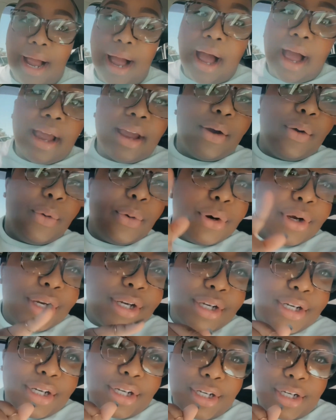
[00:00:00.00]
I
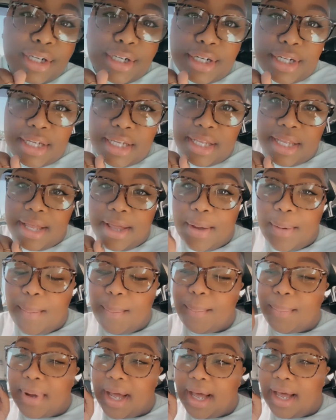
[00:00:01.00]
ordered
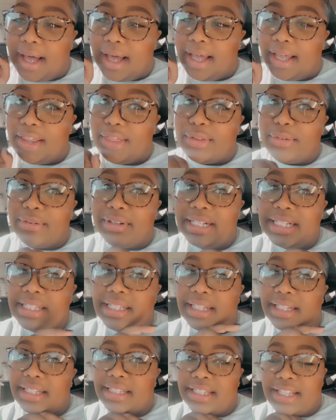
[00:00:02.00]
my
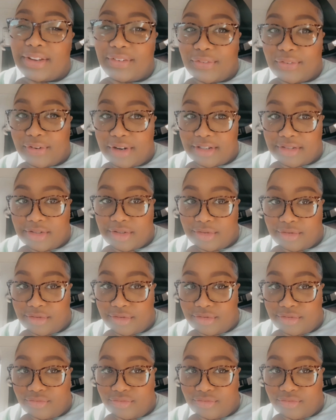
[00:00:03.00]
360 frontal.